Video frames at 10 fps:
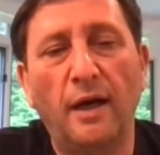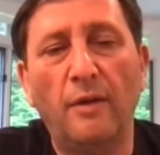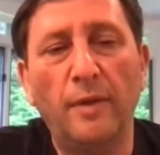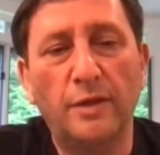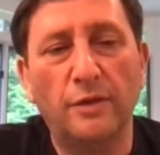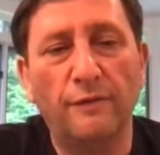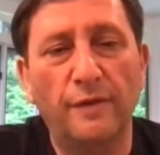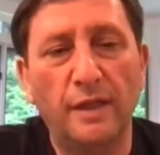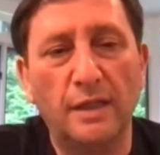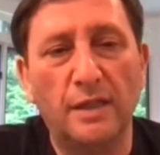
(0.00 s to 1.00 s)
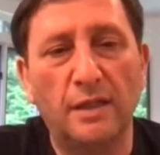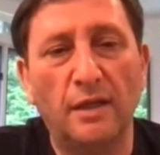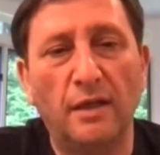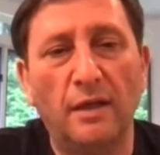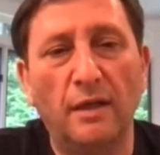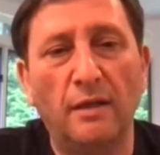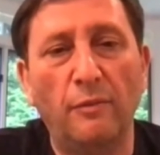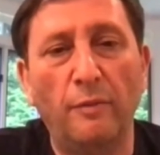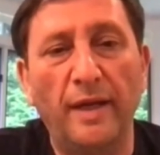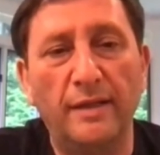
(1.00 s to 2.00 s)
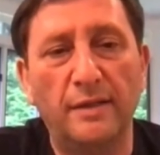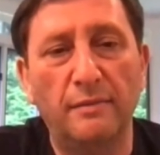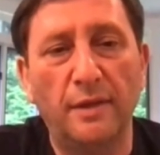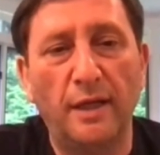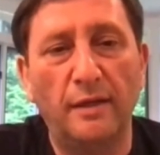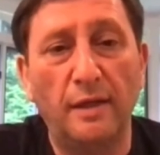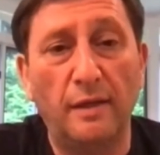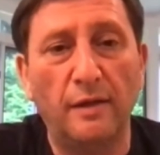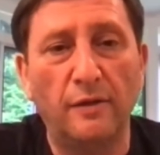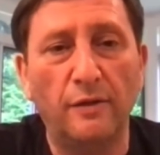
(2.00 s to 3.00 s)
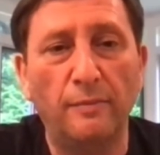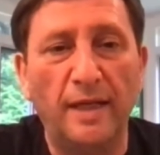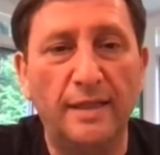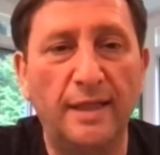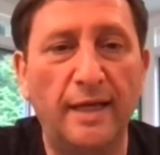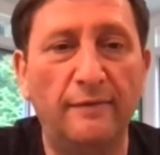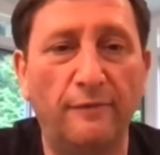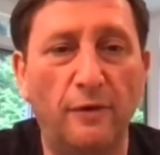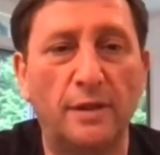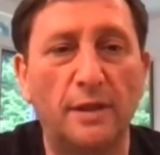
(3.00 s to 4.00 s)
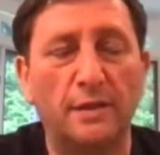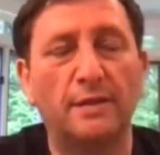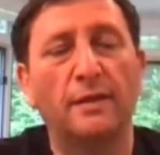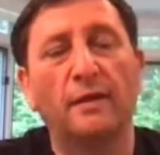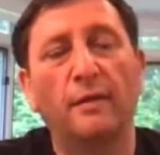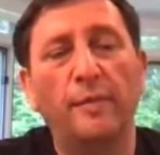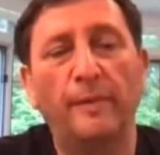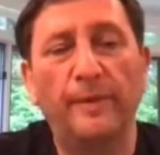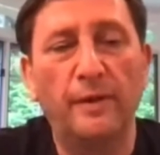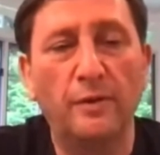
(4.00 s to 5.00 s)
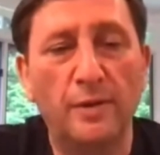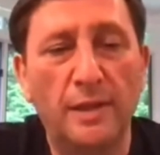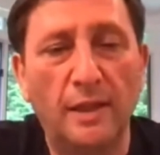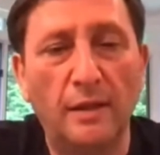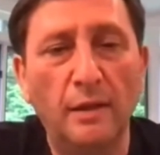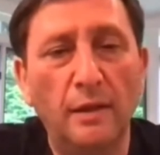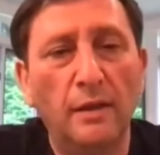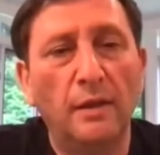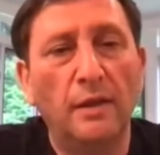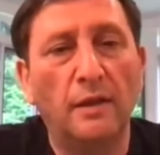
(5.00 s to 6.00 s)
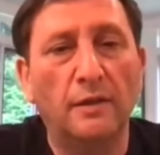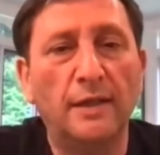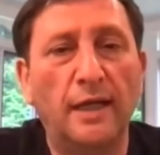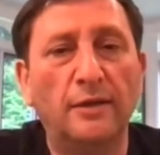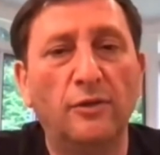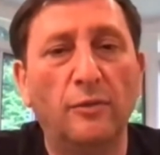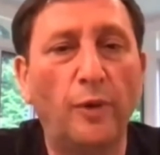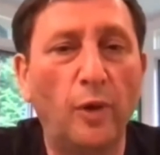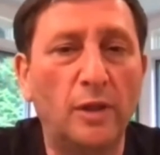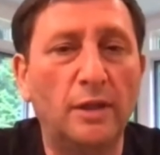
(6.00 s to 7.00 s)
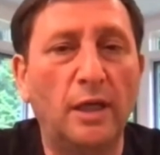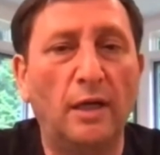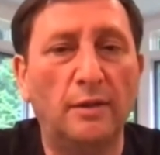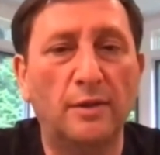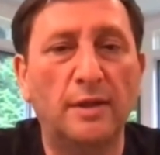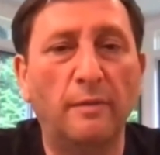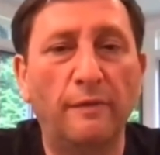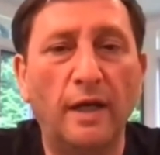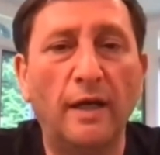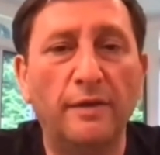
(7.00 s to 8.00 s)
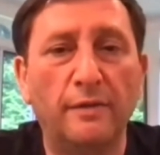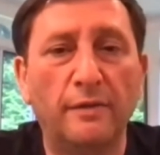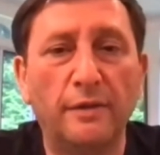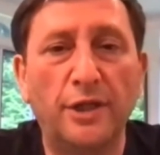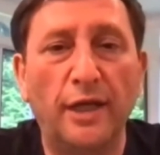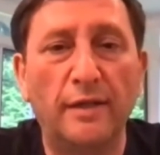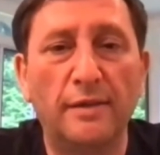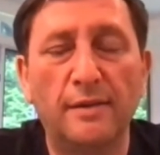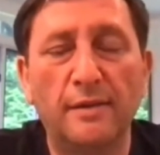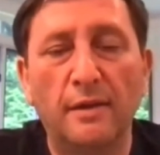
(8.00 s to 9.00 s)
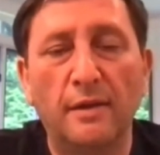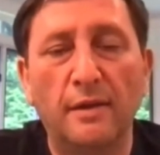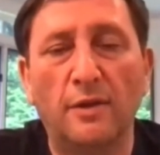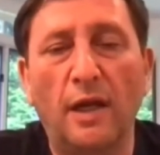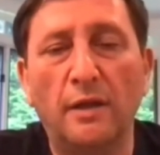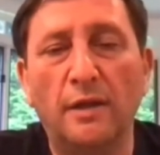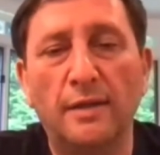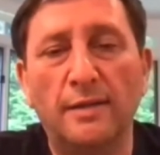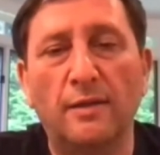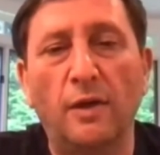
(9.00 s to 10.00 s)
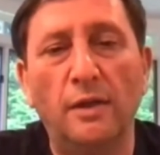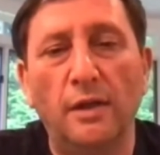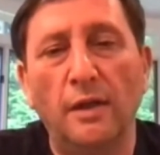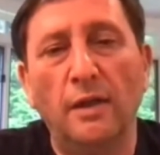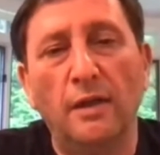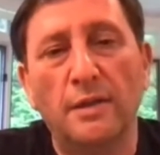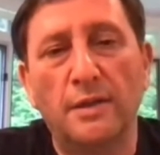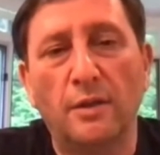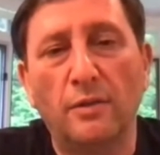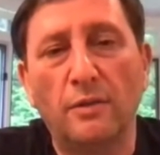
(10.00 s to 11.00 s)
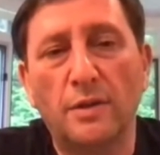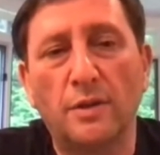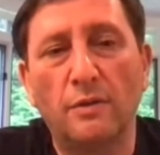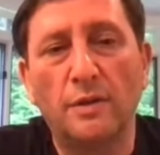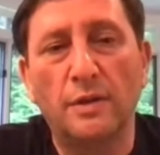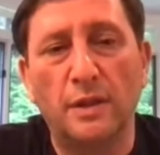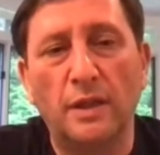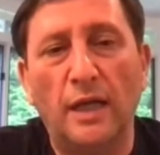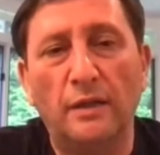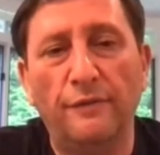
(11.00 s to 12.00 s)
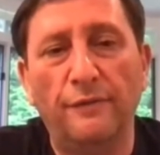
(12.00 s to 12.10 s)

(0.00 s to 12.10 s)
how much of this momentum can Ethereum maintain versus people using Cardano or Polkadot or some of the other chains, Solana and so on. So there's a